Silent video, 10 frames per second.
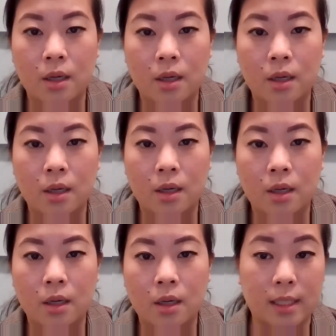to
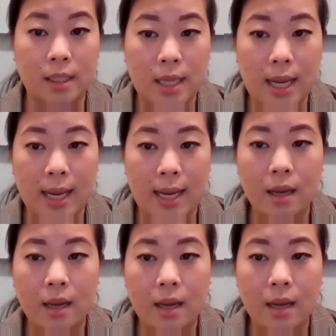work for more
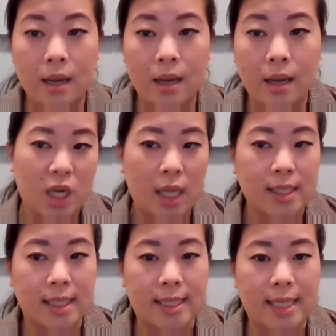than 6 hours in a
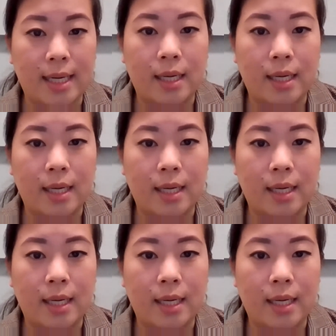day,